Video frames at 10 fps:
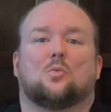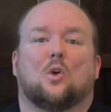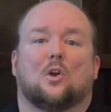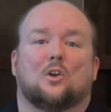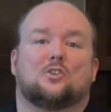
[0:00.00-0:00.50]

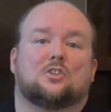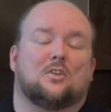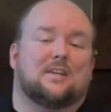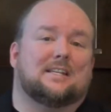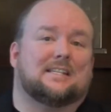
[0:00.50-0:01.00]
words to
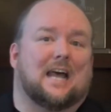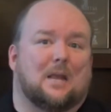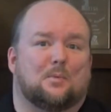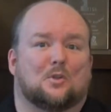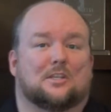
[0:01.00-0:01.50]
the
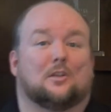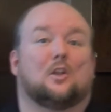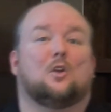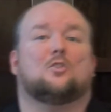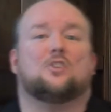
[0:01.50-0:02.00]
disciples in
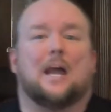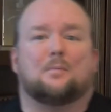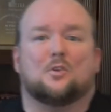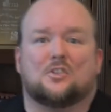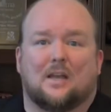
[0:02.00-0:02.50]
Luke
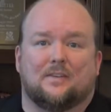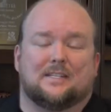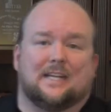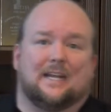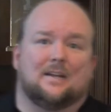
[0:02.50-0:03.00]
chapter
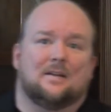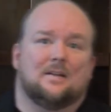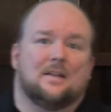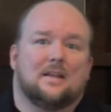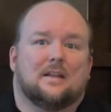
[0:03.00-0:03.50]
17.
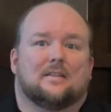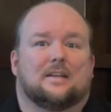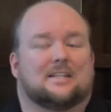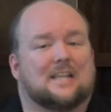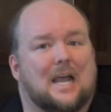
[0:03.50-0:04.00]
The
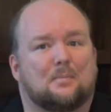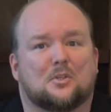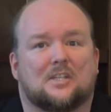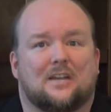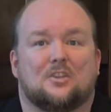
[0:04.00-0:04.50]

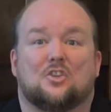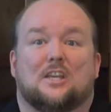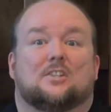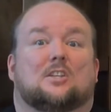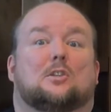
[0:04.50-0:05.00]
disciples said to
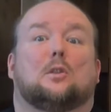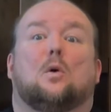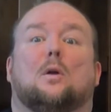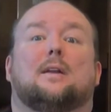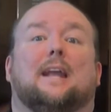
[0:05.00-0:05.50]
Jesus,
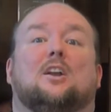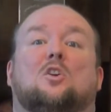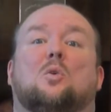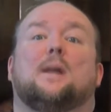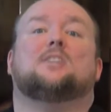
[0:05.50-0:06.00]
Lord,
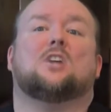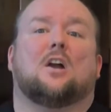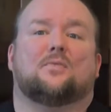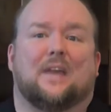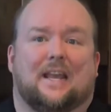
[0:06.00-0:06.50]
increase
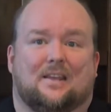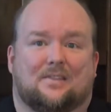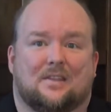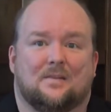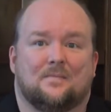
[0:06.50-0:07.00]
our
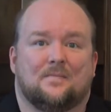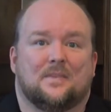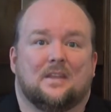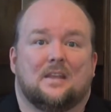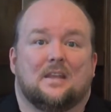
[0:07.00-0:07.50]
faith.
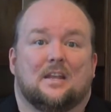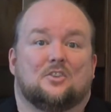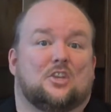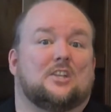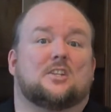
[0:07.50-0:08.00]

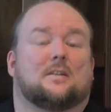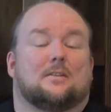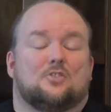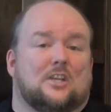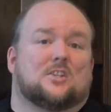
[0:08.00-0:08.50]
And Jesus,
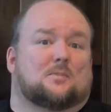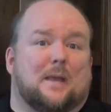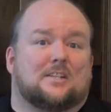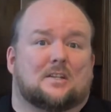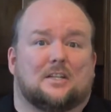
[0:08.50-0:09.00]
Jesus
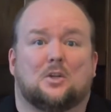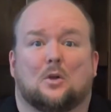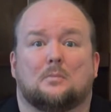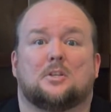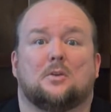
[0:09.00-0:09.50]
basically
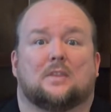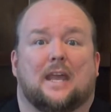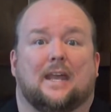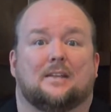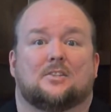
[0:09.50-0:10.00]
told them two
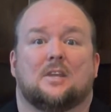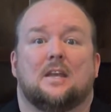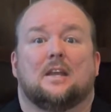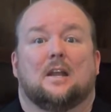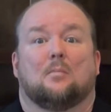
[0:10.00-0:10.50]
things.
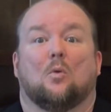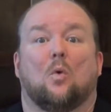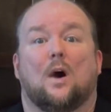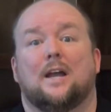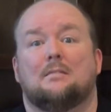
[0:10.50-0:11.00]
Number
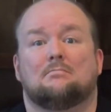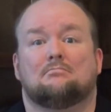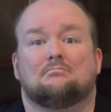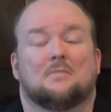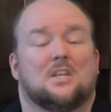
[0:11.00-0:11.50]
one,
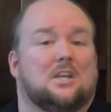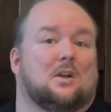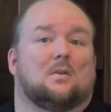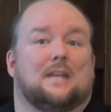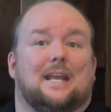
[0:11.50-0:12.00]
you
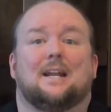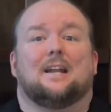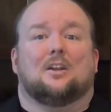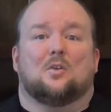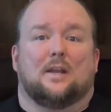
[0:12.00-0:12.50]
don't need an
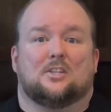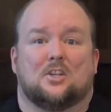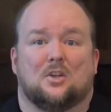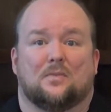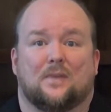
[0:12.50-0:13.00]
increase
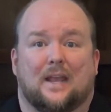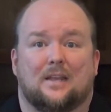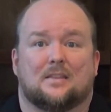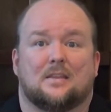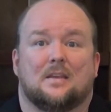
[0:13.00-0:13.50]
in your
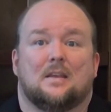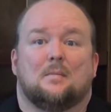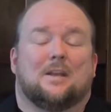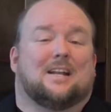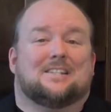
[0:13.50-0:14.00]
faith
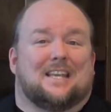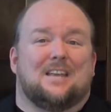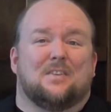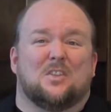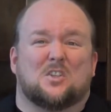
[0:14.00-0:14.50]
because
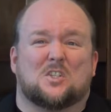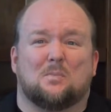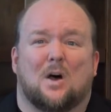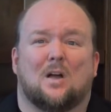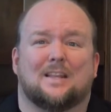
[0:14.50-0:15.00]
even the
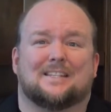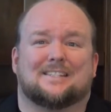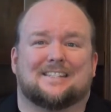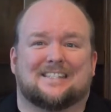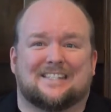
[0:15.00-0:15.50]

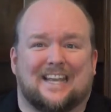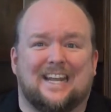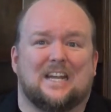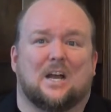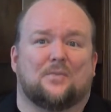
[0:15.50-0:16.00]
smallest
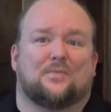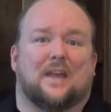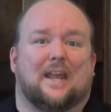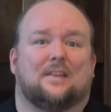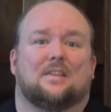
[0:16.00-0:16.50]
seed of
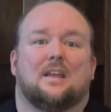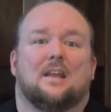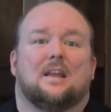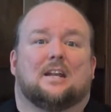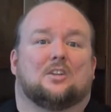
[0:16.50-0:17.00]
faith
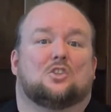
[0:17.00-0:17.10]
can